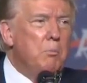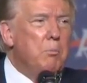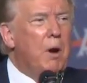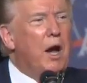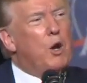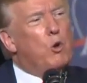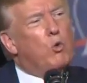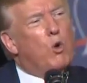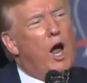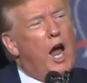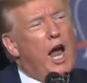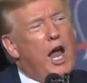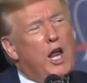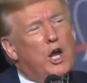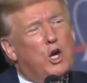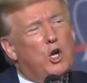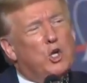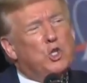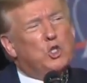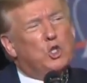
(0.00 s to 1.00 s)
by
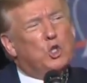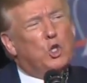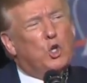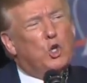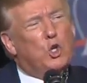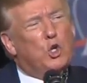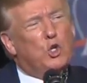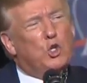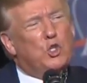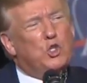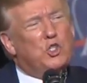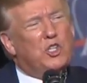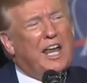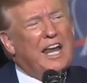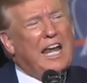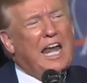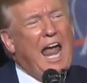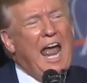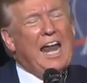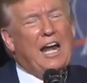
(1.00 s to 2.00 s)
rioters, looters,
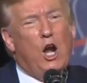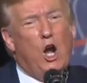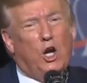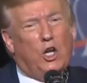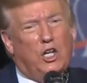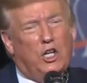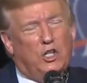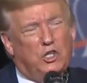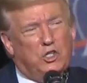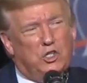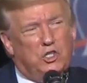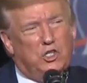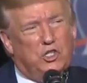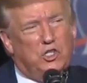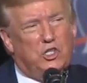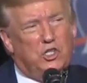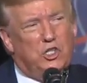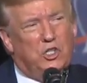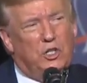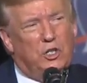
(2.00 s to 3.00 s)
and
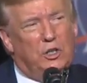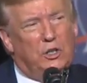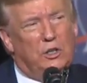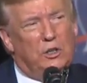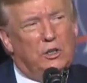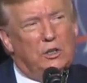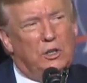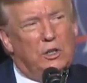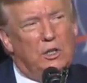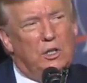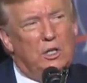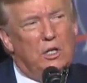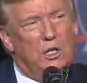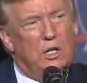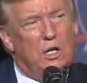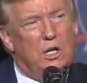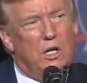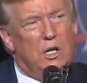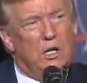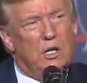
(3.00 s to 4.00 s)
anarchists.
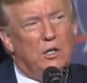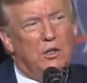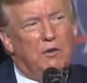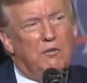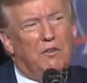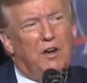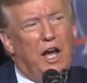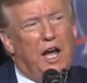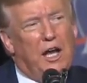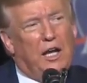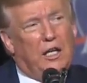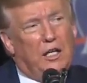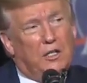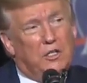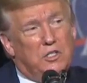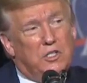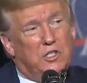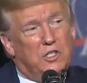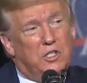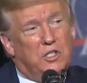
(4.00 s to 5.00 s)
The
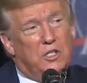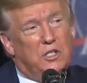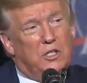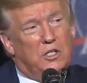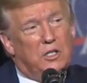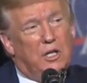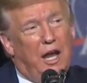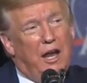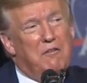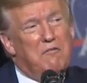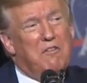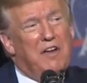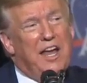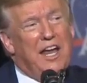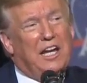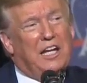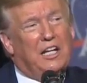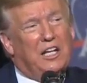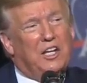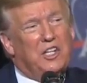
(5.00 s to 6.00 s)
violence and
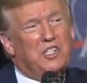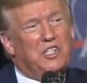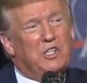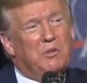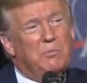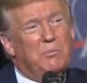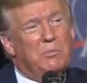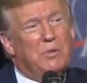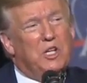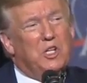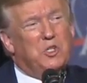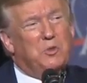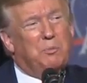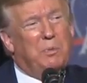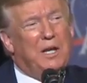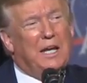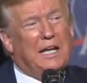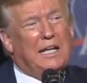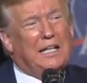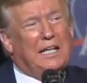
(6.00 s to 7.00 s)
vandalism is
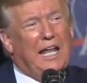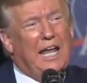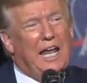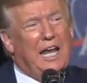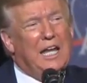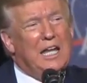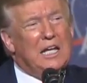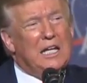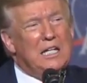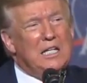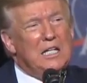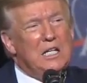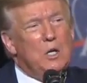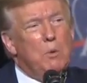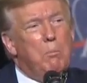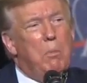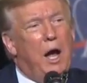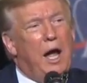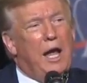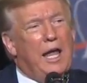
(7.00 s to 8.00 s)
being led
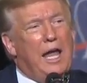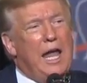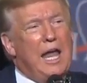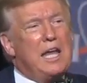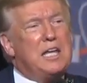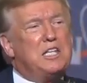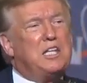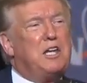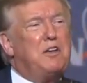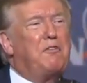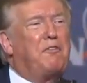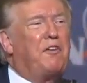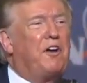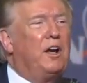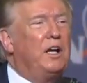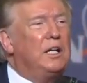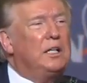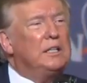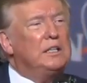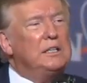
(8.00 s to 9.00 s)
by
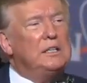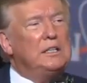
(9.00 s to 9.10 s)
Antifa